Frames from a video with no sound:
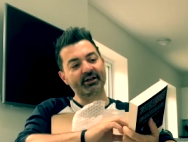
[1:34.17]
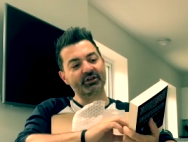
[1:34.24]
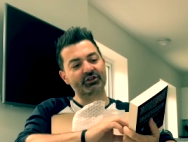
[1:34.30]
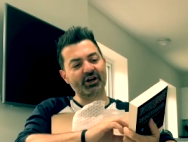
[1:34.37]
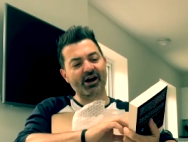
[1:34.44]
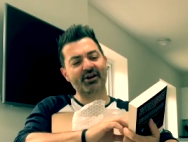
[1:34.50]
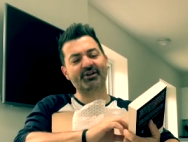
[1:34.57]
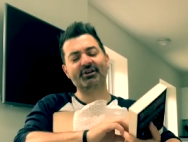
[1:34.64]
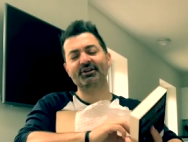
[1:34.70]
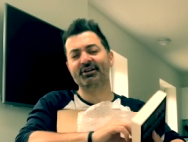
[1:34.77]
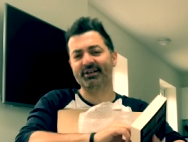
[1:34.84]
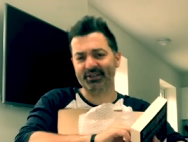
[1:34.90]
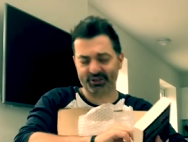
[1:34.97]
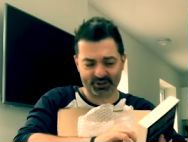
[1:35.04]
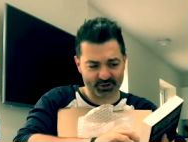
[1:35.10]
Dark and
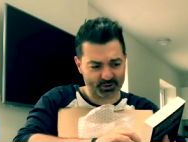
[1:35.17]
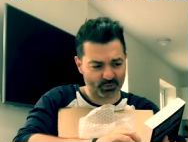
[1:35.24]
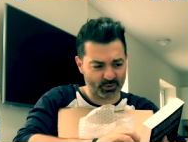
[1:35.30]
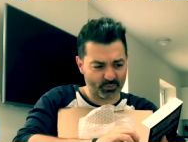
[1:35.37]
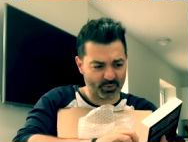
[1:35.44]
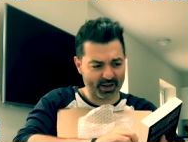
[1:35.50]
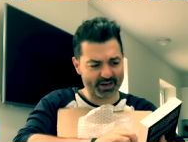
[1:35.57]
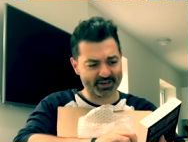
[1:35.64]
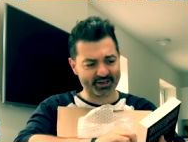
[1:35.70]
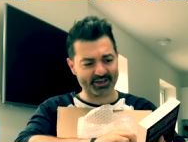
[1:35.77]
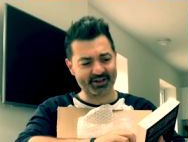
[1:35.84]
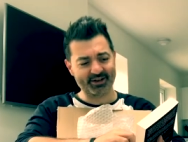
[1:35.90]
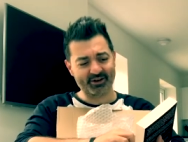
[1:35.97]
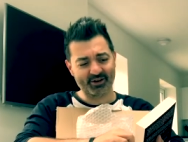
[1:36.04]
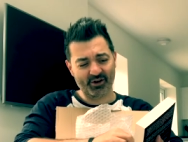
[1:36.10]
delicious with plenty
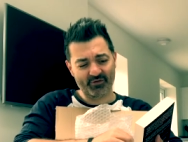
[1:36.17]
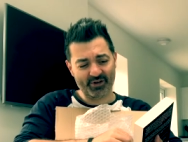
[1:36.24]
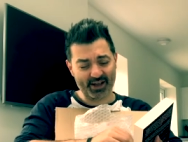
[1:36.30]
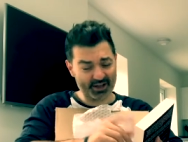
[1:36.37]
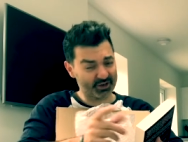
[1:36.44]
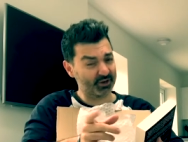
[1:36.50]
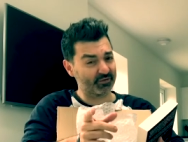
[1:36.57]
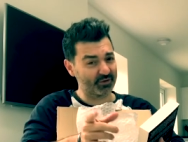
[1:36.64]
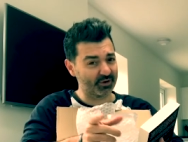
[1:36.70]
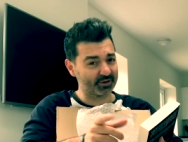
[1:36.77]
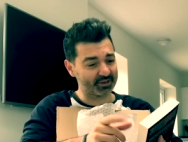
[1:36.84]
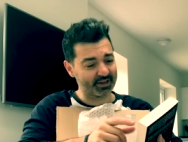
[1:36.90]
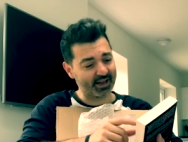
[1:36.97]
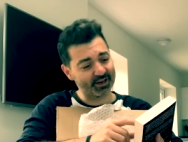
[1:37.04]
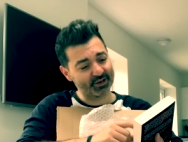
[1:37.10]
of edge of
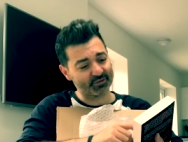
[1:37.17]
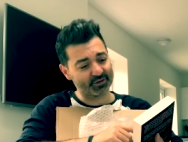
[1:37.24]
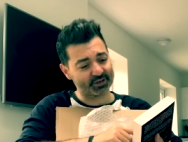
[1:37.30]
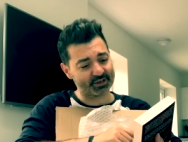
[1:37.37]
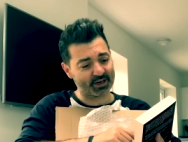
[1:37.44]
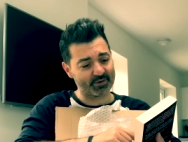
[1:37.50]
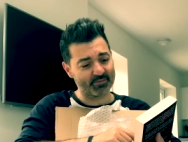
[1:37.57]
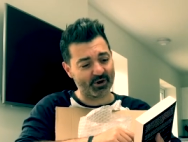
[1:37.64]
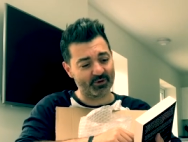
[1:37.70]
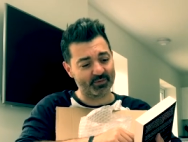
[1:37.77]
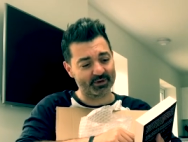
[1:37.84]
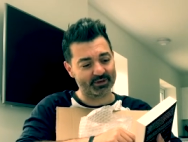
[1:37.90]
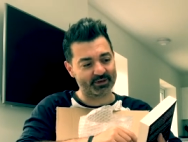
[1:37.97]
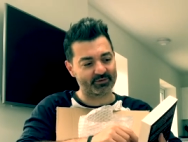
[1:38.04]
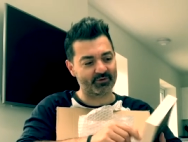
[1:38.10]
the seat
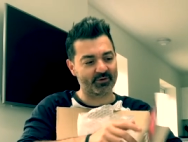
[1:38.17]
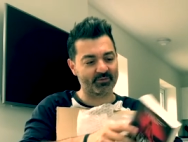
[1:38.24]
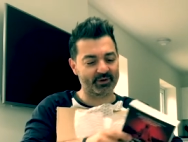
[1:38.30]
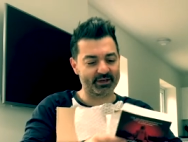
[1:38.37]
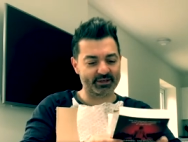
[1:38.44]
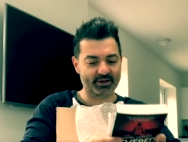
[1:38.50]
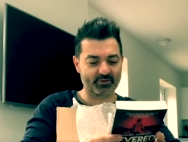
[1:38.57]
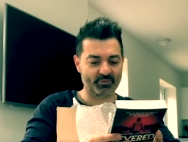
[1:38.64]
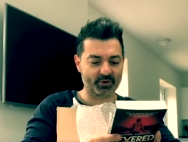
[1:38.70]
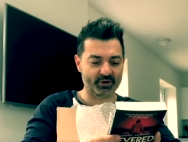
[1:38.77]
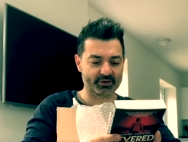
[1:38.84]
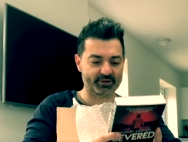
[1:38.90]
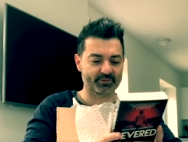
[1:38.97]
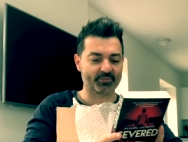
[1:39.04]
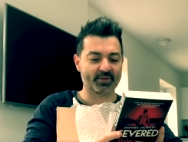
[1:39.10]
moments from Liz Love
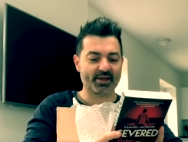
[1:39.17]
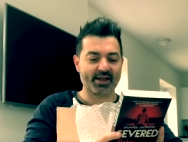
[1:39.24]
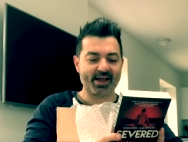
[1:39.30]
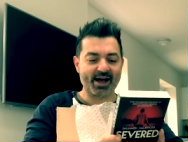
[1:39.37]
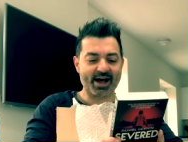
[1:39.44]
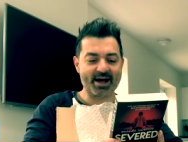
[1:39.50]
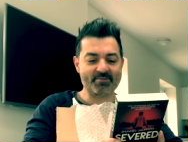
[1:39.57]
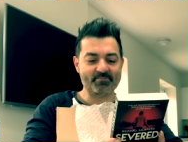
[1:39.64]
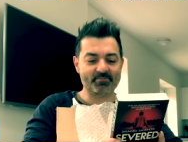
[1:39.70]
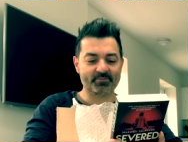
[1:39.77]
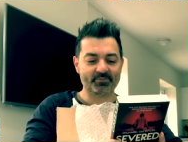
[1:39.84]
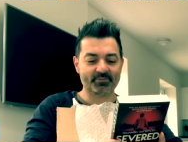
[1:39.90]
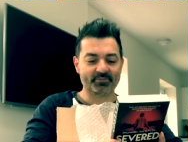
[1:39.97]
Books. A